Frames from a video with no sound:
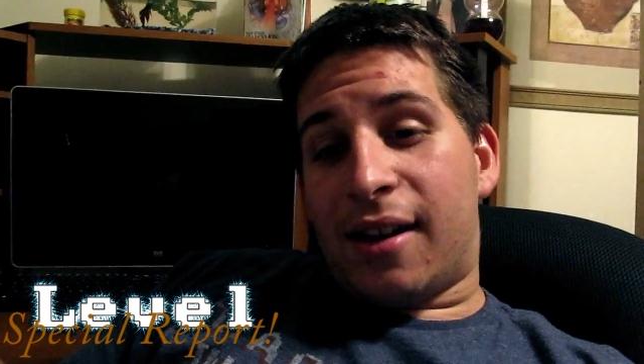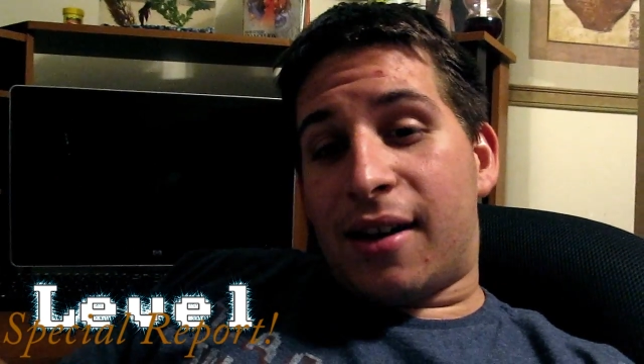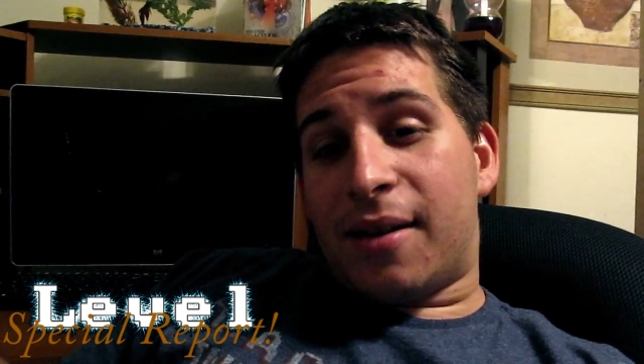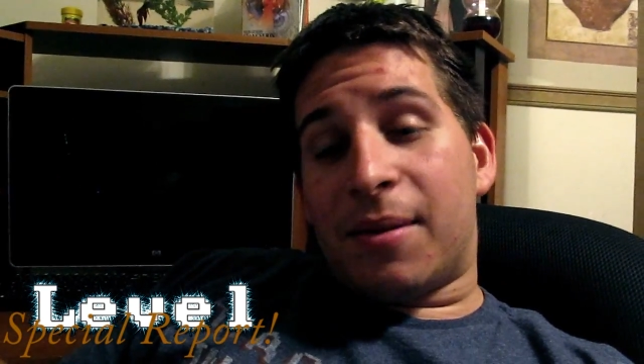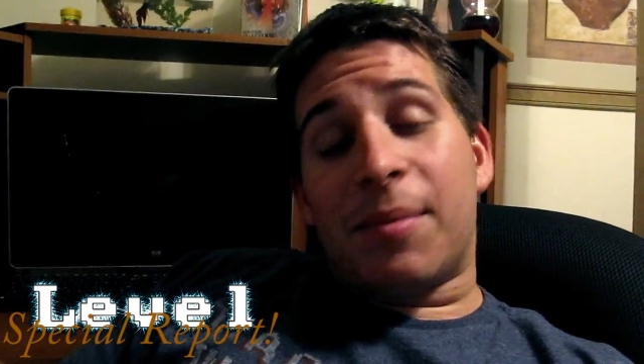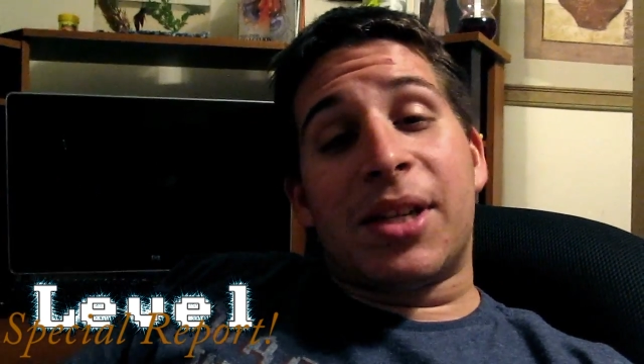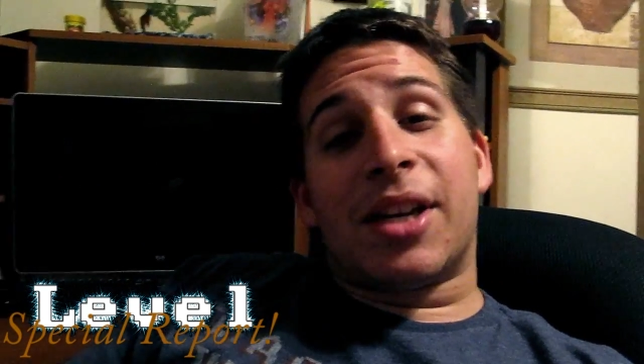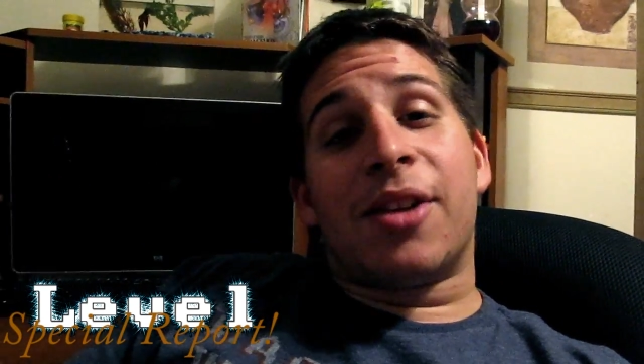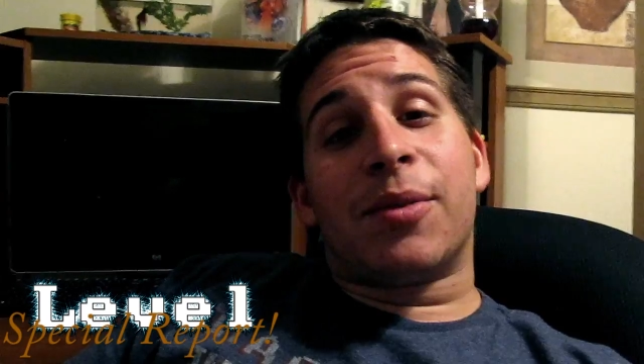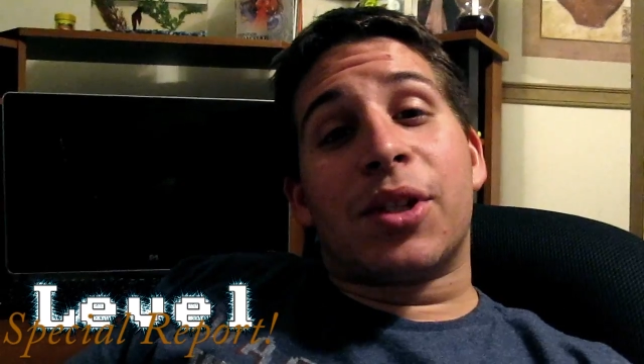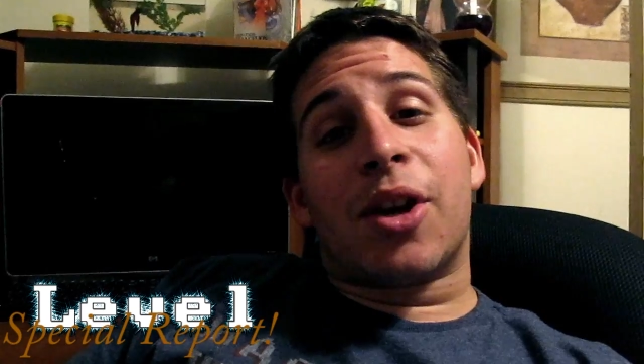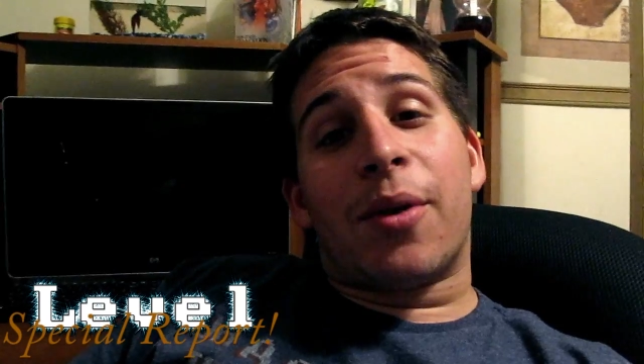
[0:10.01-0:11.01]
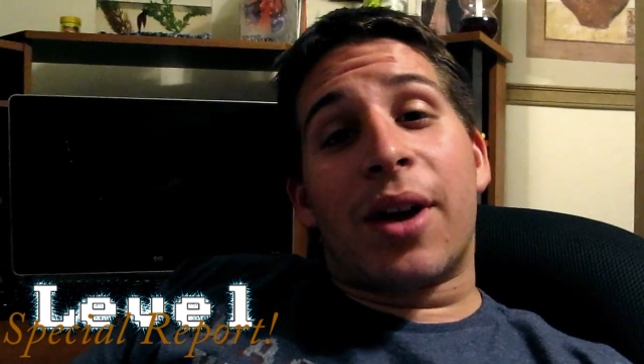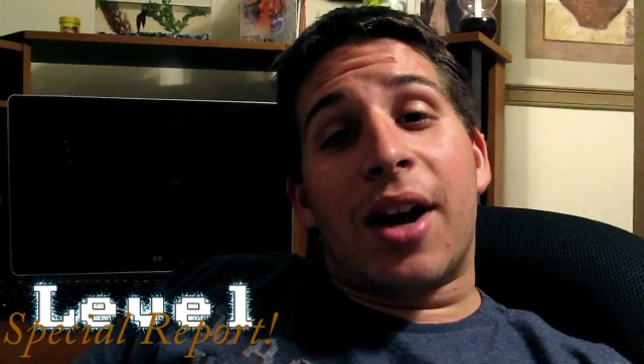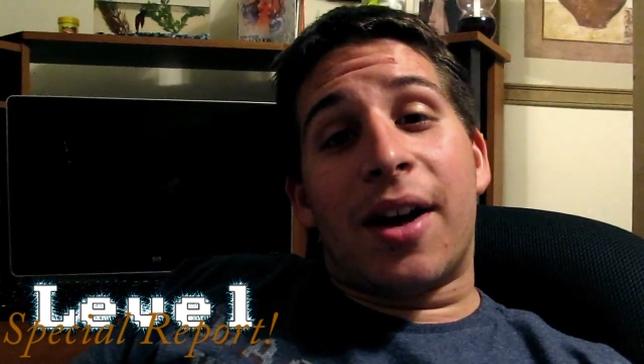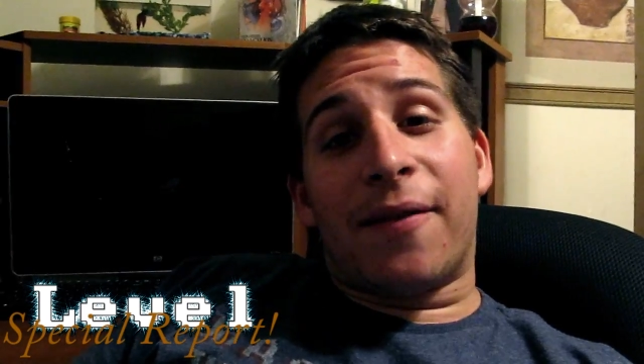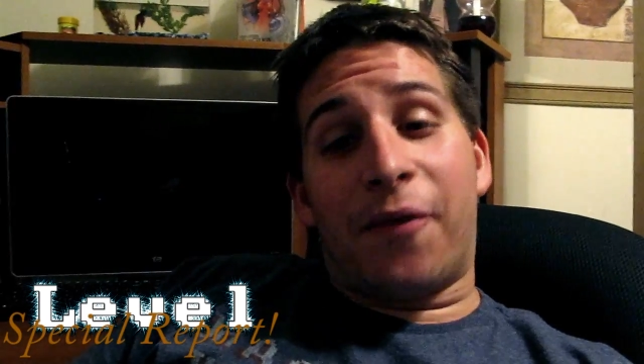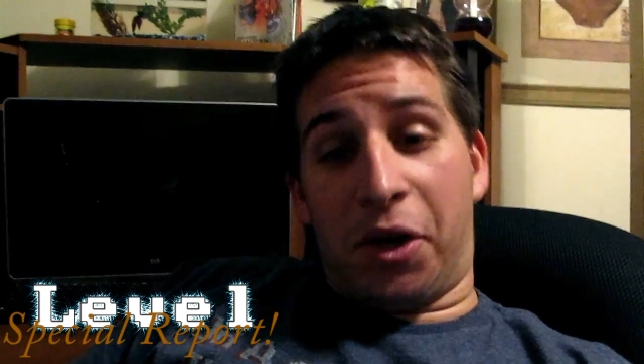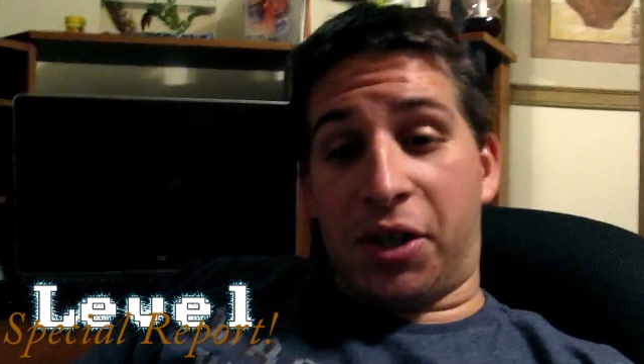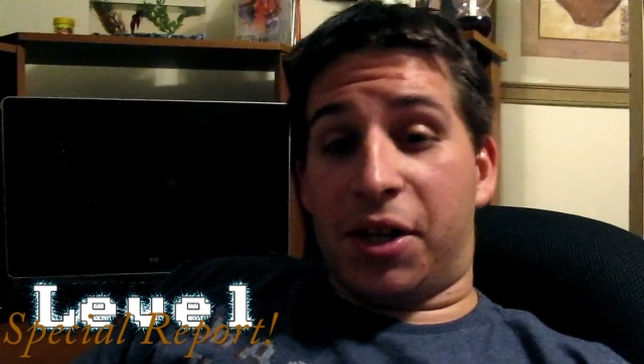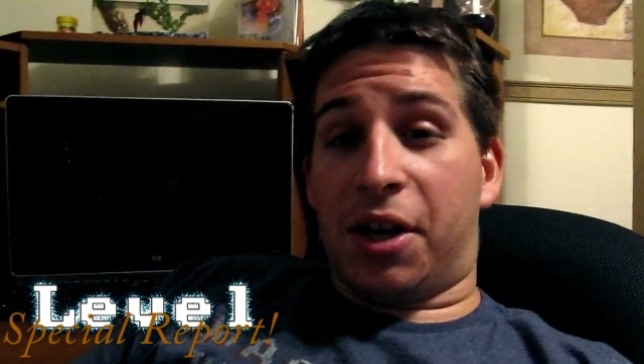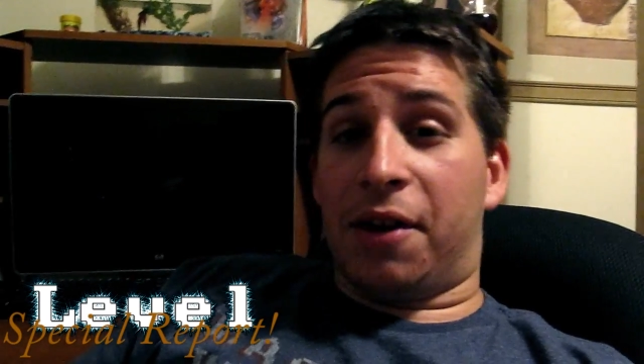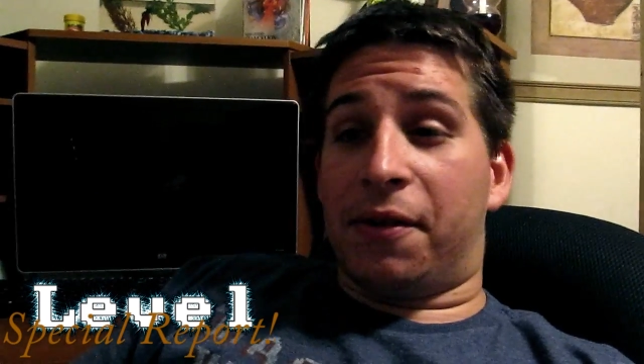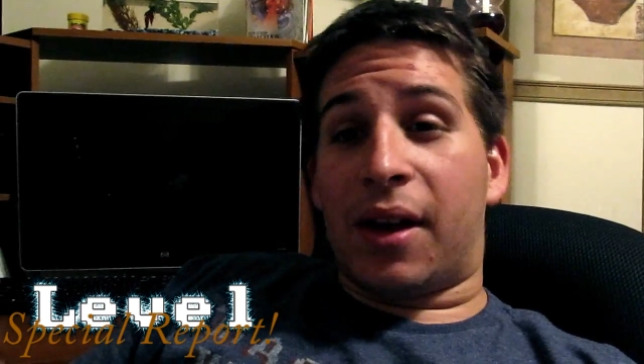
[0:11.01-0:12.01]
Um, let me tell you what's going on. First
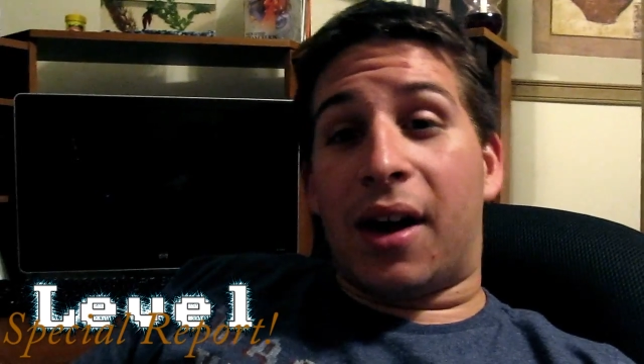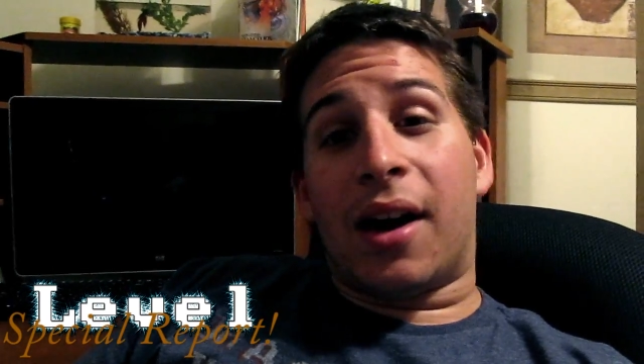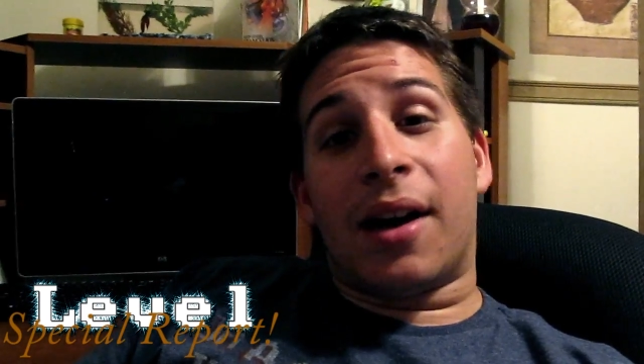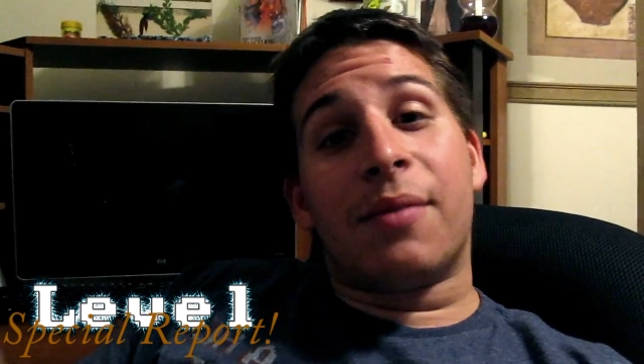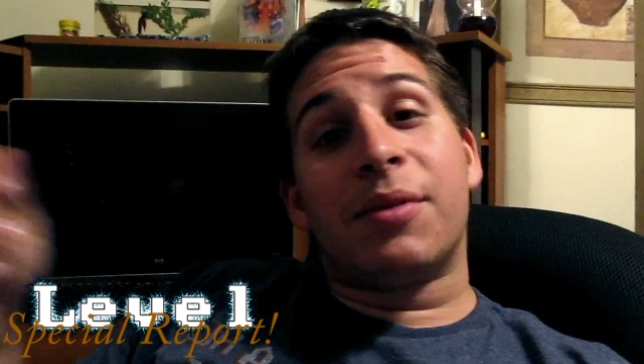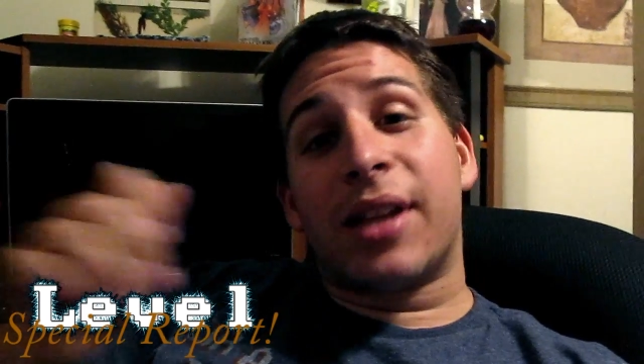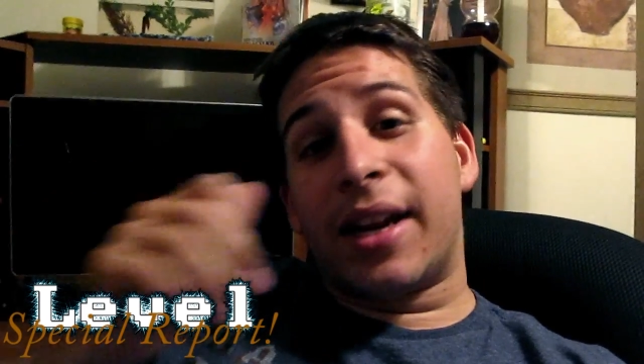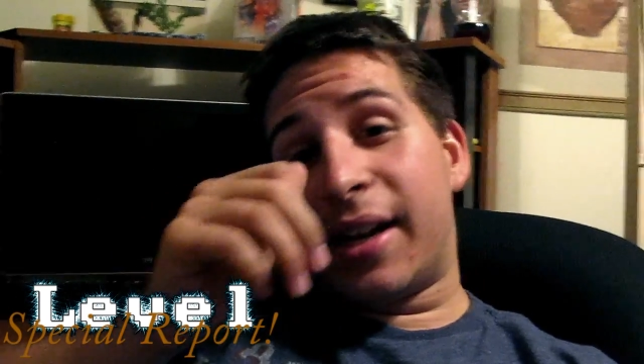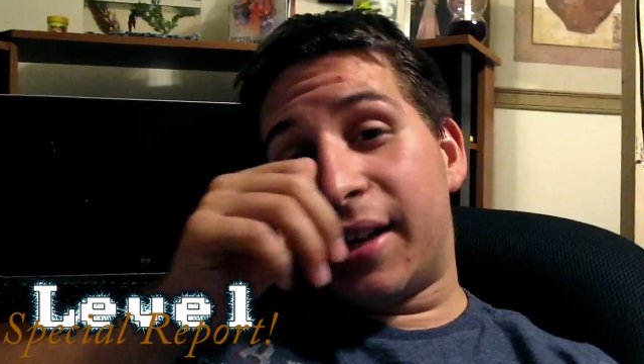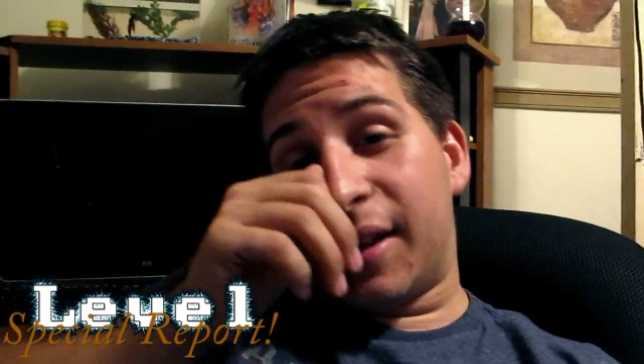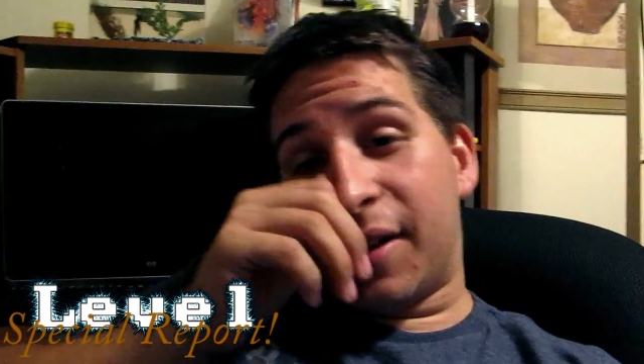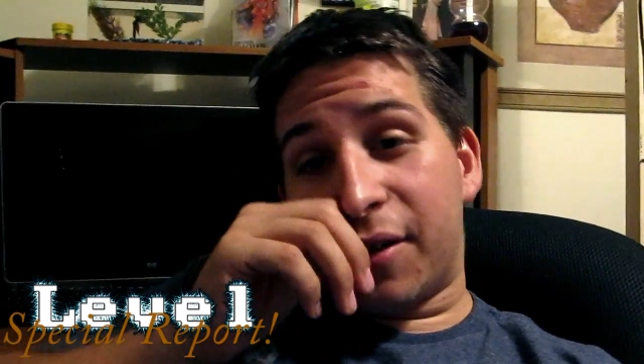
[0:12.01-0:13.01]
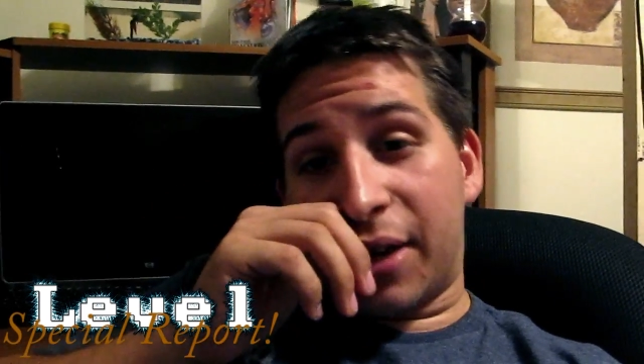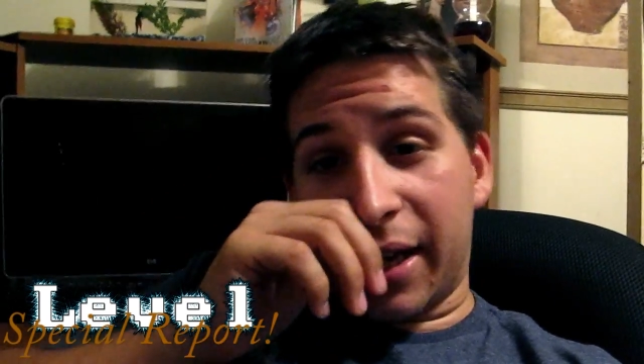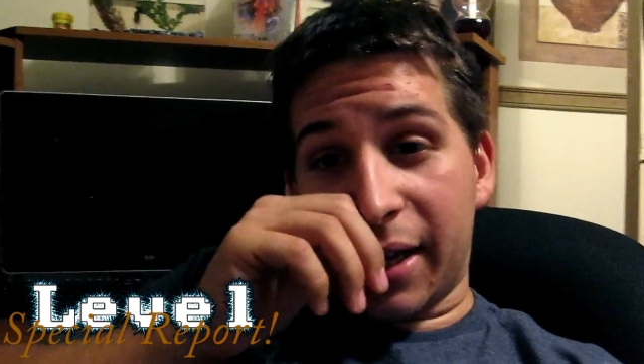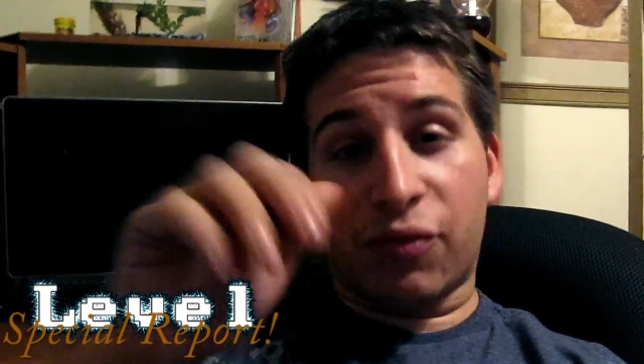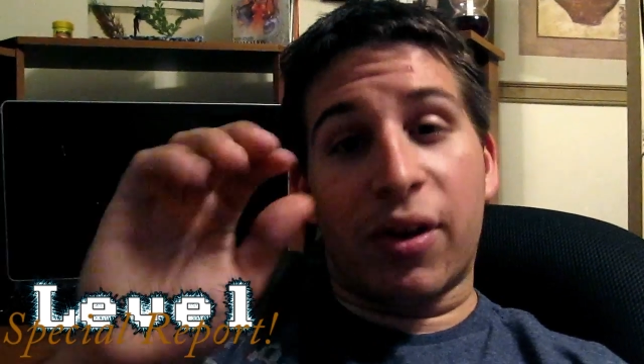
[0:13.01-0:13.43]
off, uh, I was editing the other night,